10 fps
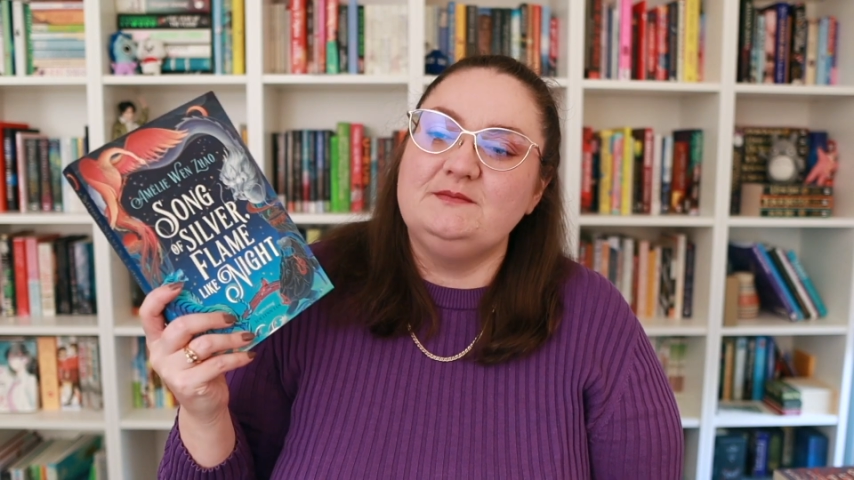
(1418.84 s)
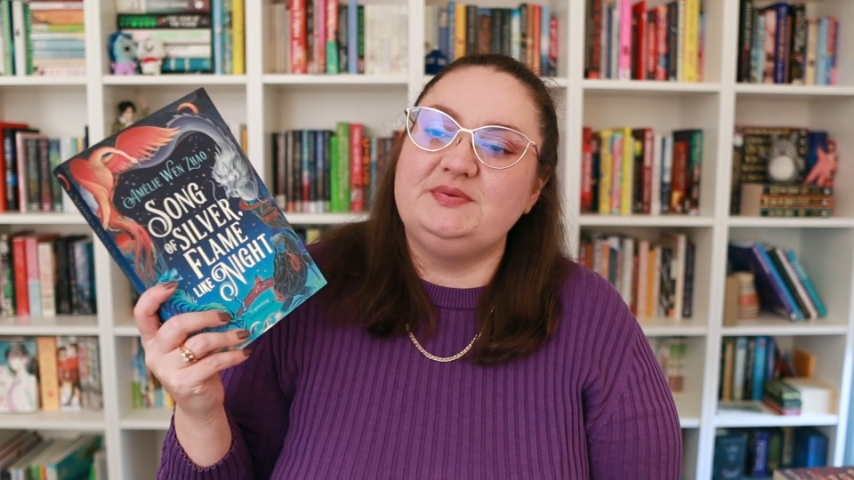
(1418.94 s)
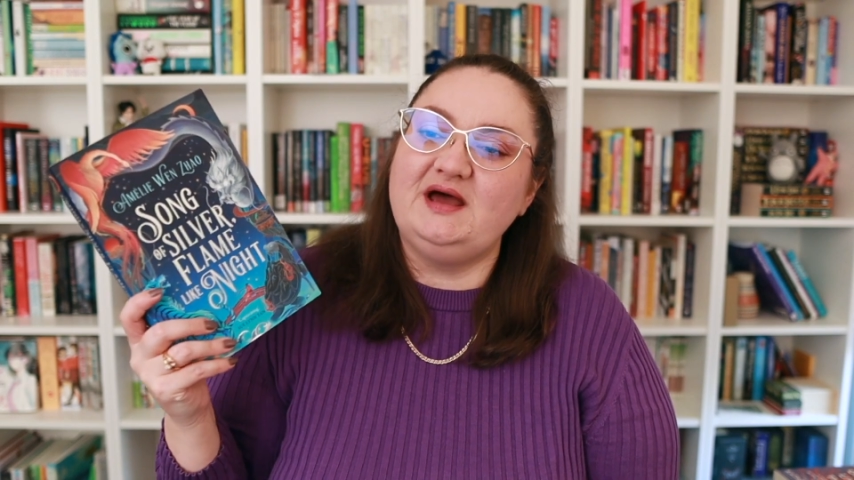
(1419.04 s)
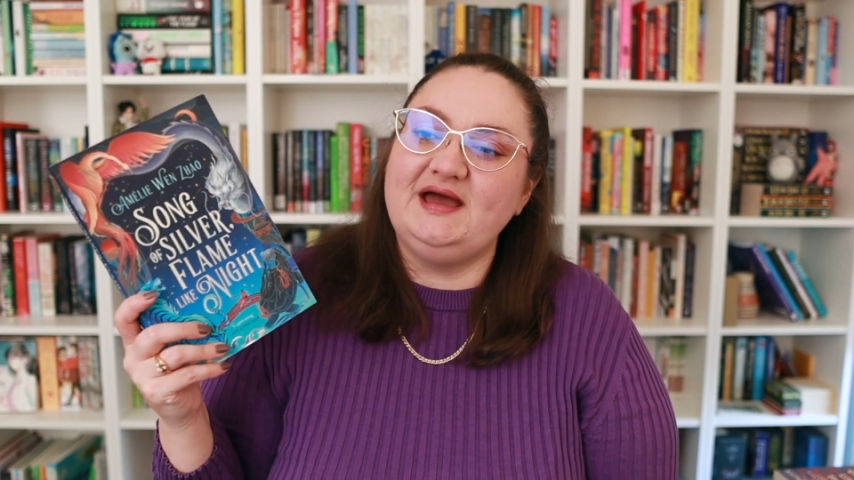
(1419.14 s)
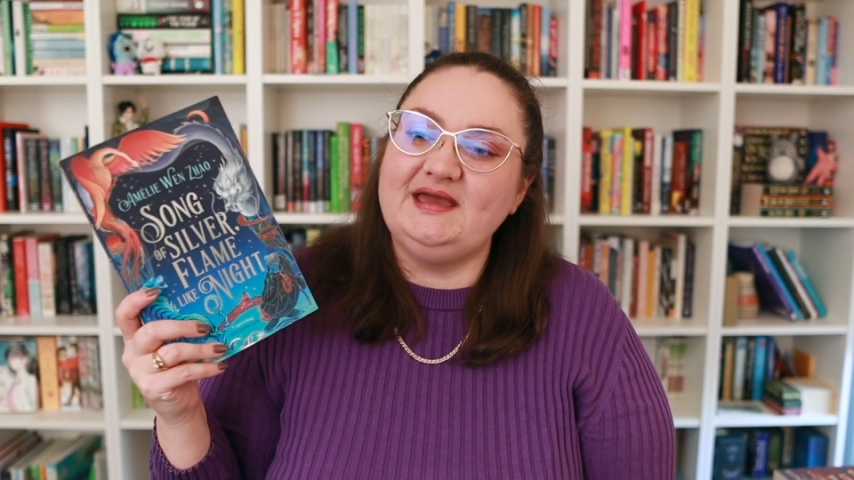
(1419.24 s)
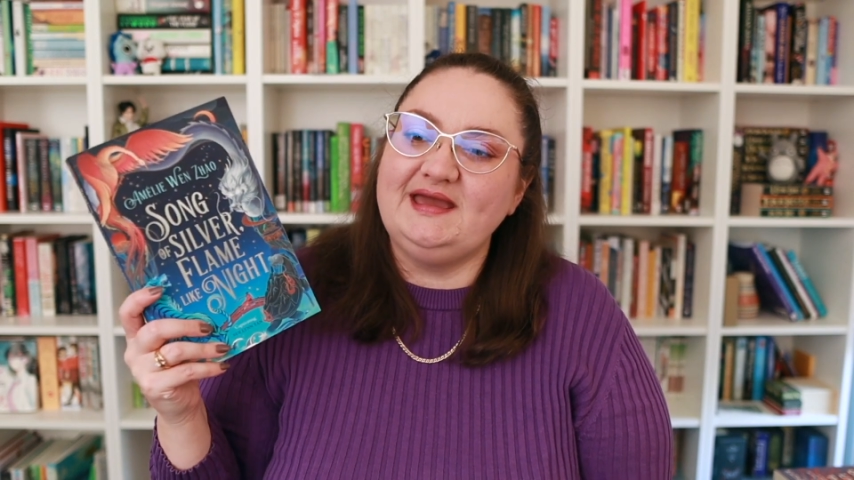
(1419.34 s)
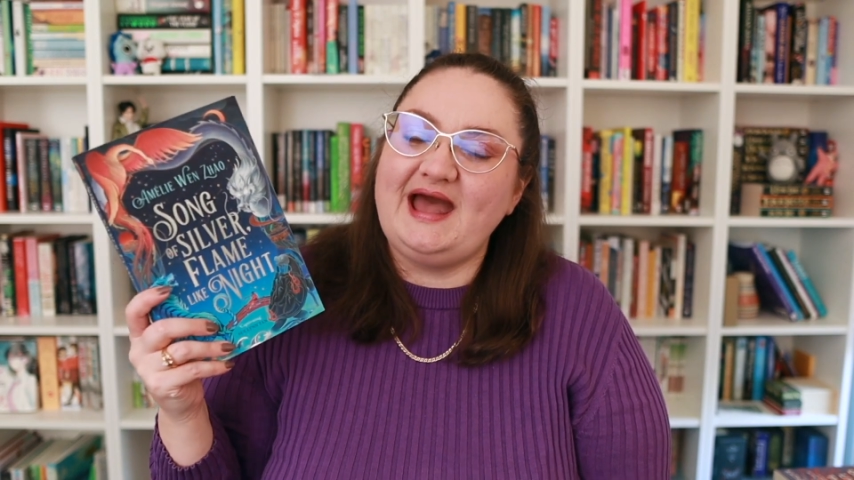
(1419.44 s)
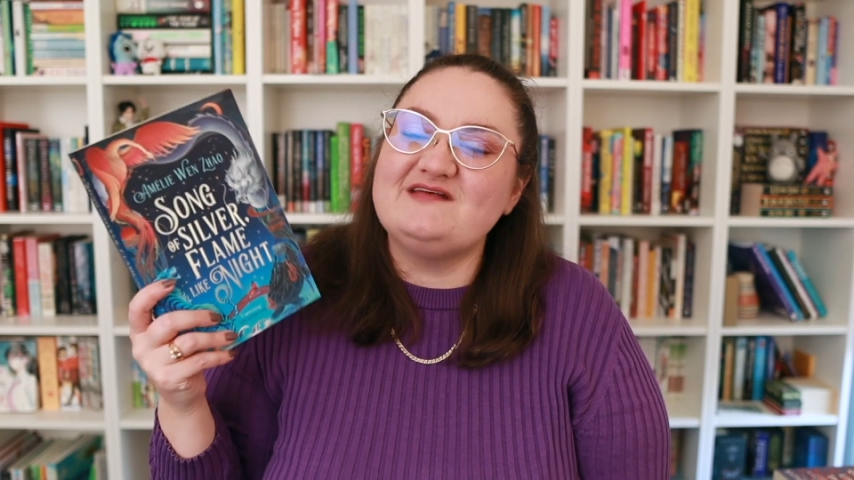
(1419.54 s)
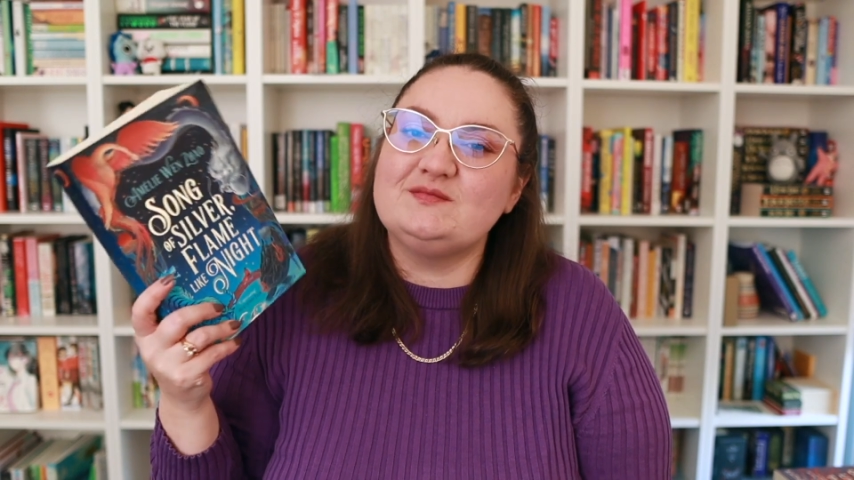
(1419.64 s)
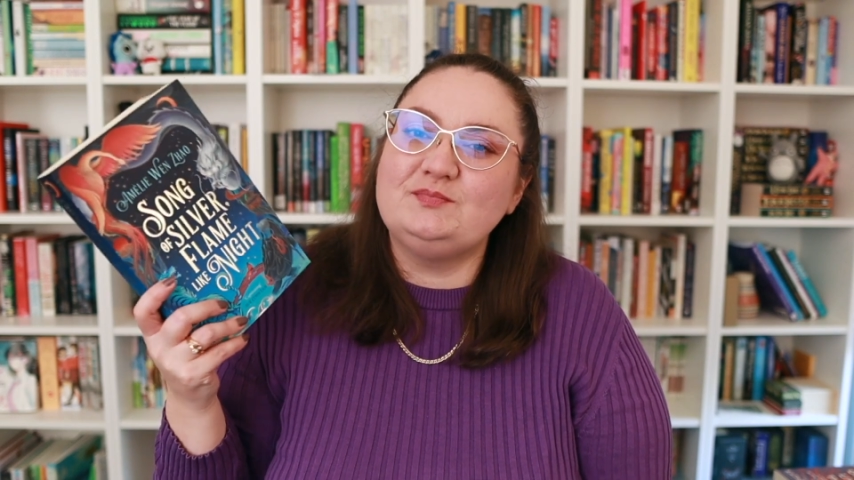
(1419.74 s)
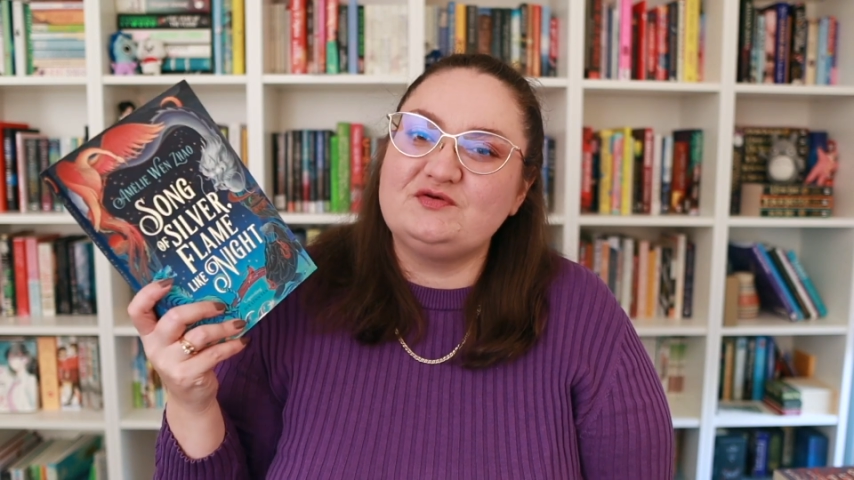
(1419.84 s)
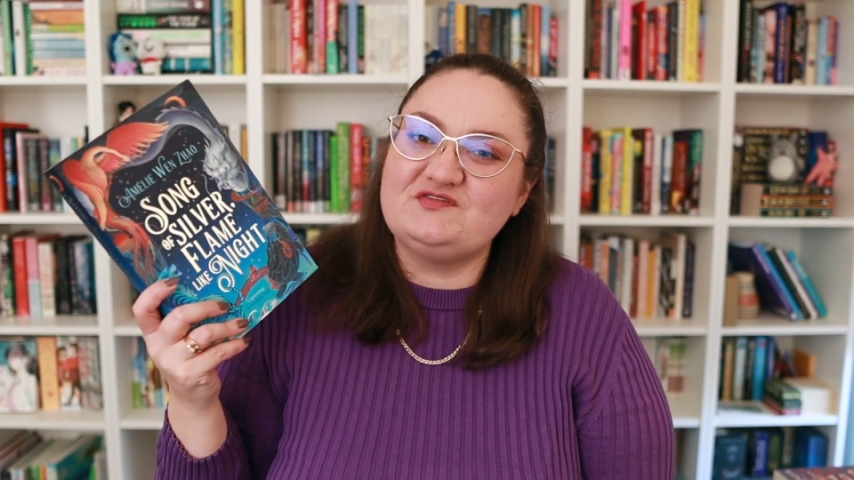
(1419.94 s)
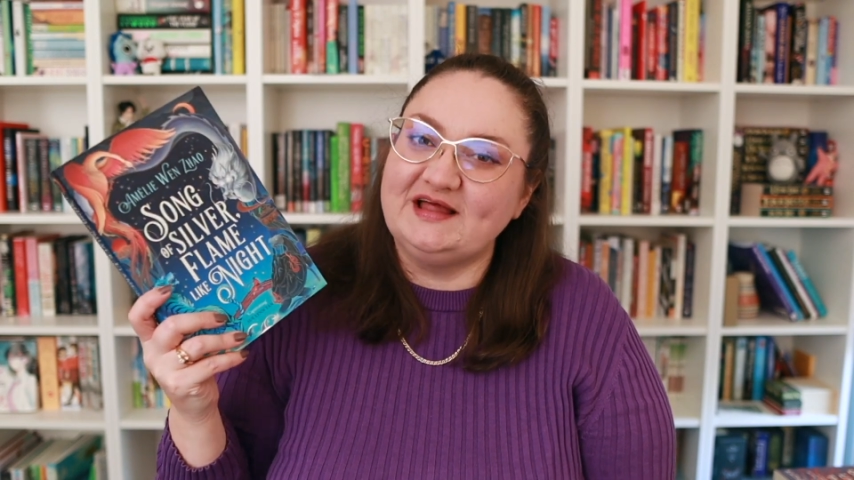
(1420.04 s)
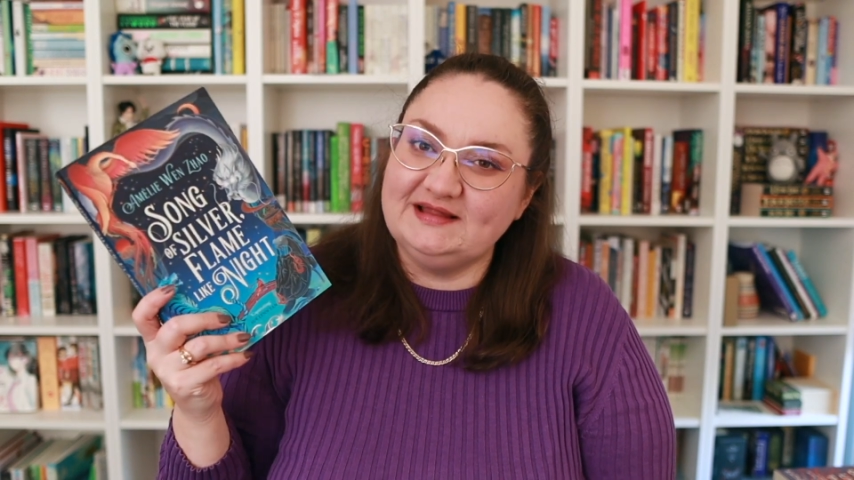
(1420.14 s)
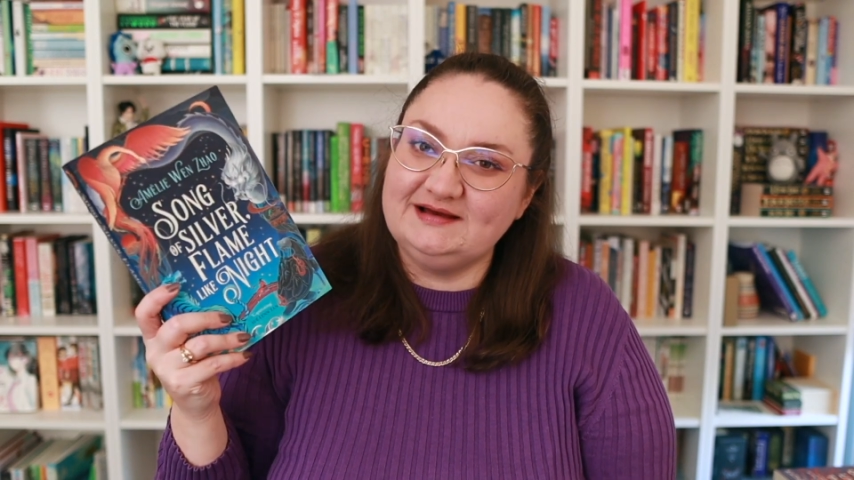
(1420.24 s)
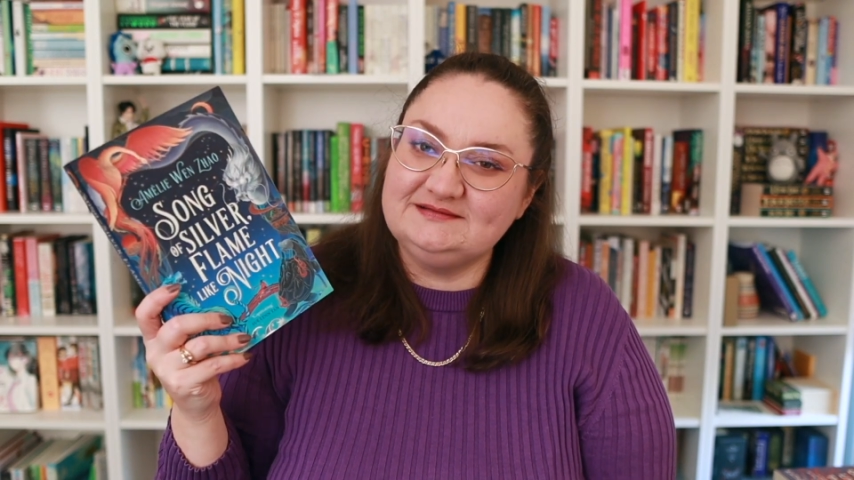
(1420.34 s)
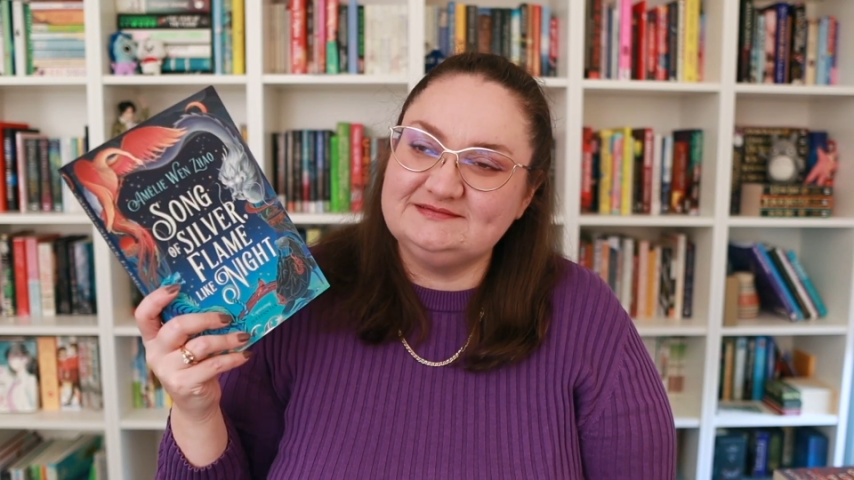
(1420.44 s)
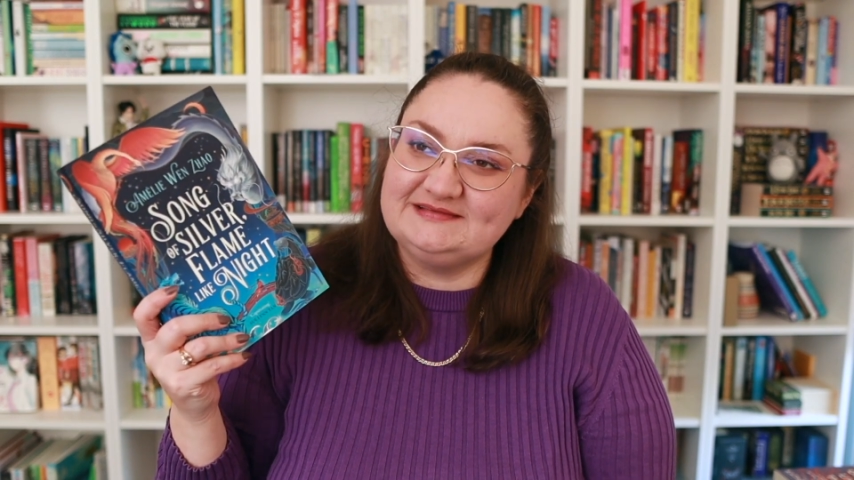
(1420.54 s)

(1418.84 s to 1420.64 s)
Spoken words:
but I, as a bookseller,